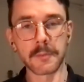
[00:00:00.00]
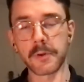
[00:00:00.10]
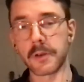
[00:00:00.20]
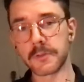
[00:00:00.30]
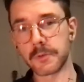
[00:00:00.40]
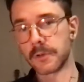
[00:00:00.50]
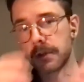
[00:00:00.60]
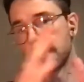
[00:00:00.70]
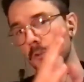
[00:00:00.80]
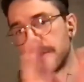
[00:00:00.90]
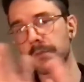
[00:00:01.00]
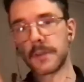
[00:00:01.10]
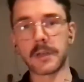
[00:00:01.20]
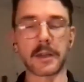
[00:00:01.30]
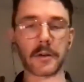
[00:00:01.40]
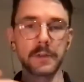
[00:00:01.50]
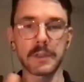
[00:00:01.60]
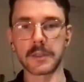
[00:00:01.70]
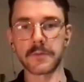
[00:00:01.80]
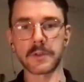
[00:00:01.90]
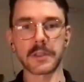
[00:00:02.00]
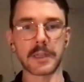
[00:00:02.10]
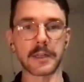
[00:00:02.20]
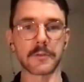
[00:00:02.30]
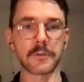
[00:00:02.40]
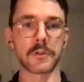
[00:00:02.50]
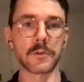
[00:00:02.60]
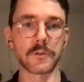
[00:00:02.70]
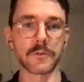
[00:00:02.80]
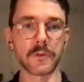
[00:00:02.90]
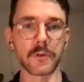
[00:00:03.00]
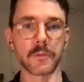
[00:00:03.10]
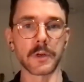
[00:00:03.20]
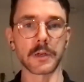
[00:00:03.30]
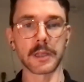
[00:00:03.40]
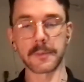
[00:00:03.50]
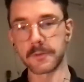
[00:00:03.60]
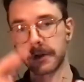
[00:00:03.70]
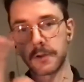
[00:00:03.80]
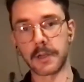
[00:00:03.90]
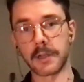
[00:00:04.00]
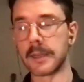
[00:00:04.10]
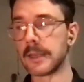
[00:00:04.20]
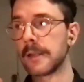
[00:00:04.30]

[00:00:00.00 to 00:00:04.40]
Plus, when you then drift in and out of these different styles, which shows for when it gets very